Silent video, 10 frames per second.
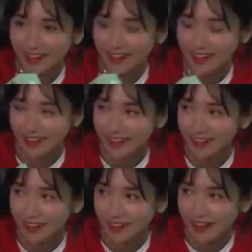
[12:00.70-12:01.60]

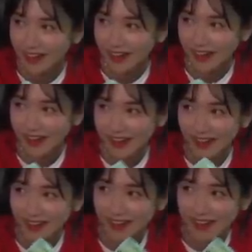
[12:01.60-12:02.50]

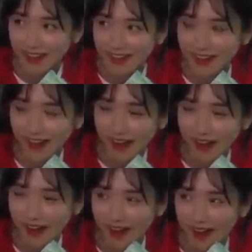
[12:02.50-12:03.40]

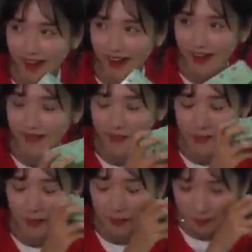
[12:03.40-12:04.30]

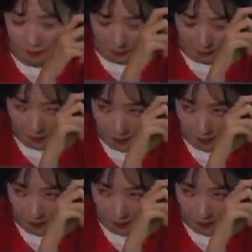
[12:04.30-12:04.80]
No words are spoken by the person on screen.